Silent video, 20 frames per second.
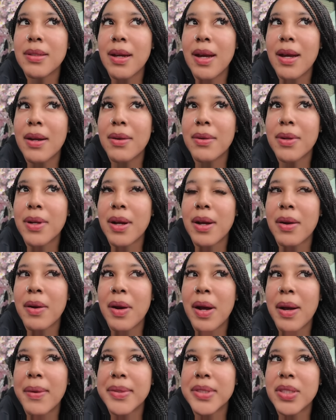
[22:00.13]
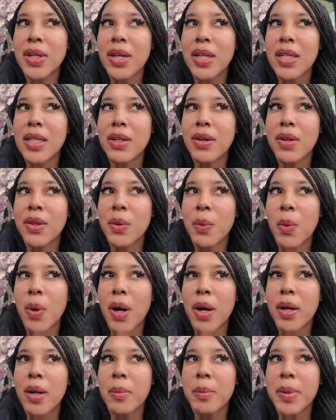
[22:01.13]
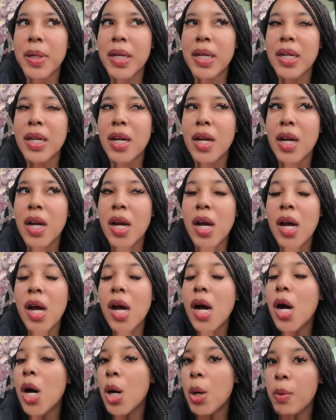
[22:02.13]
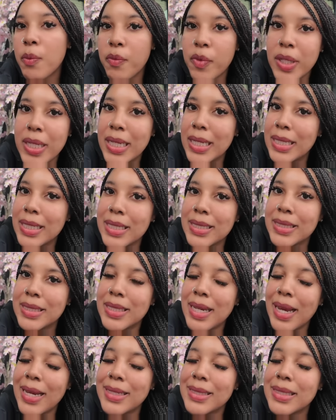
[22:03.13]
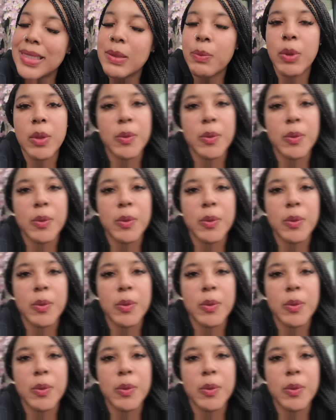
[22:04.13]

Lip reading: So I don't know how it's going to look on the water. But hopefully it looks nice.